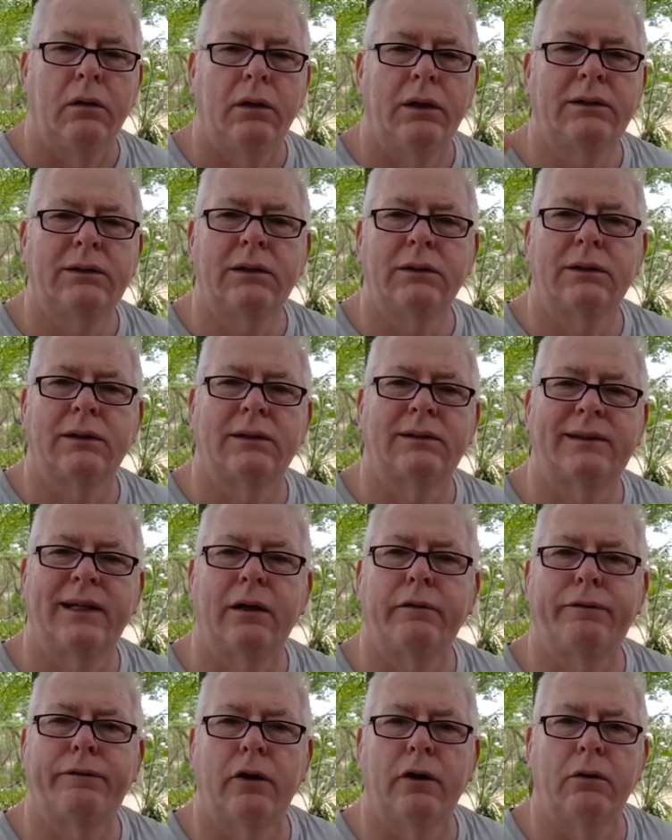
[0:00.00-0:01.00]
This is a
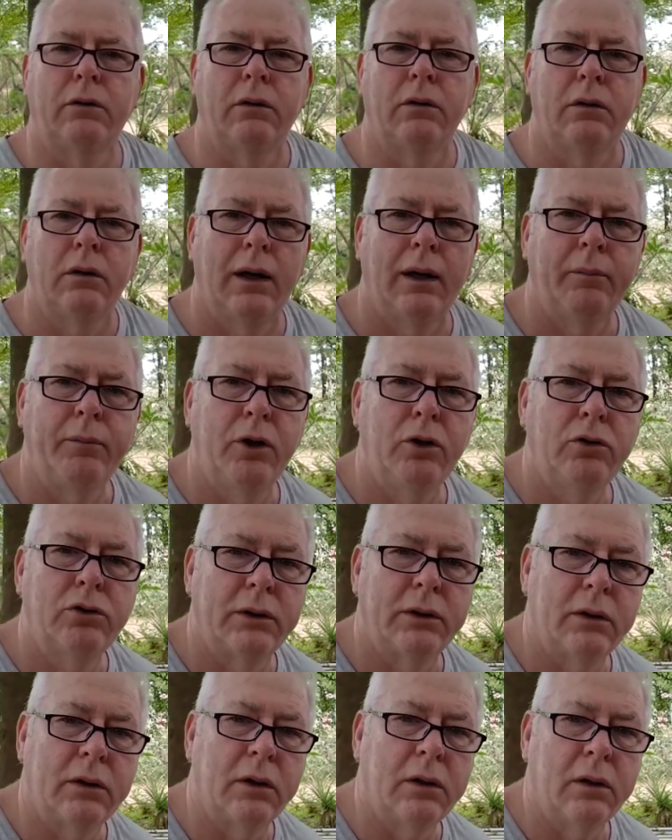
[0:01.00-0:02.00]
cell phone I'm
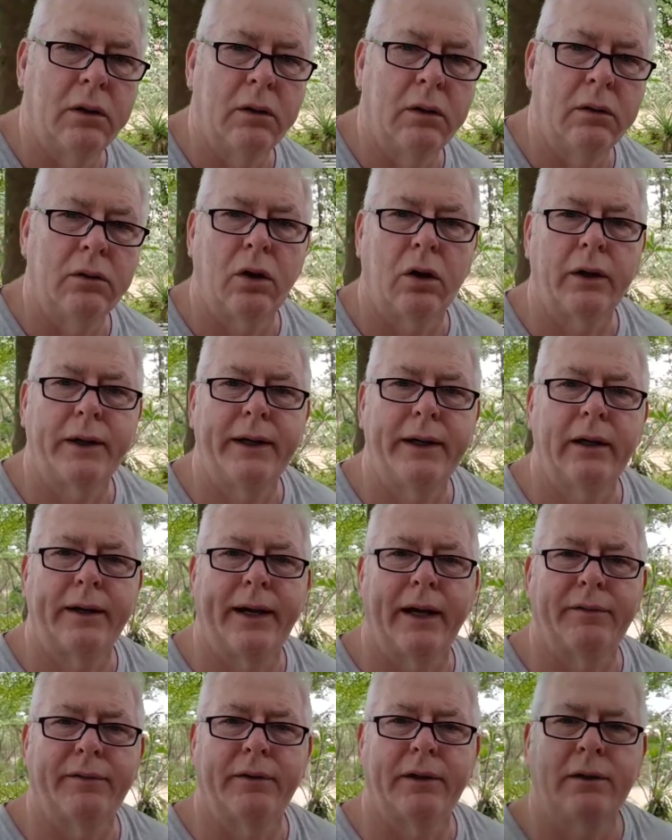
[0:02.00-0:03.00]
using to talk here,
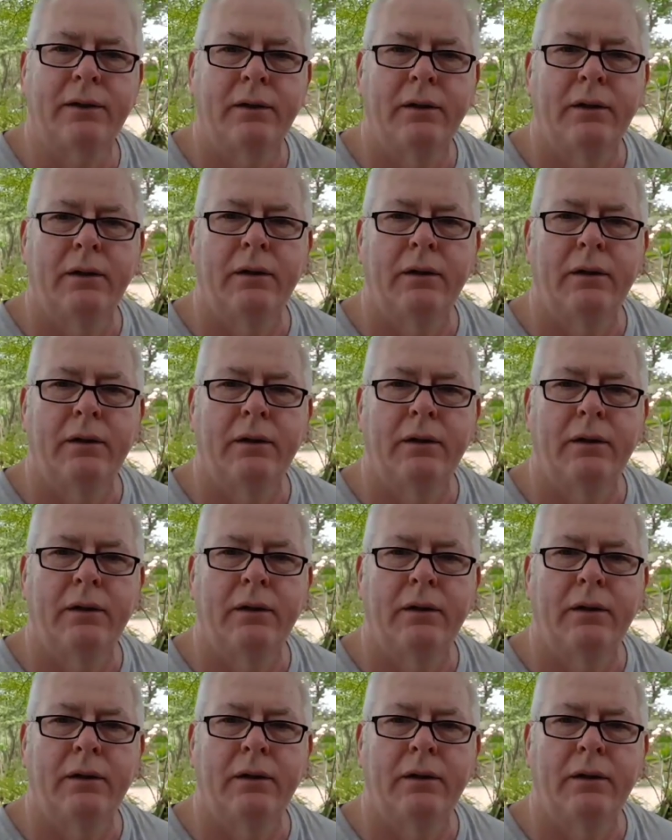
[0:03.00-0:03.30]
Kevin.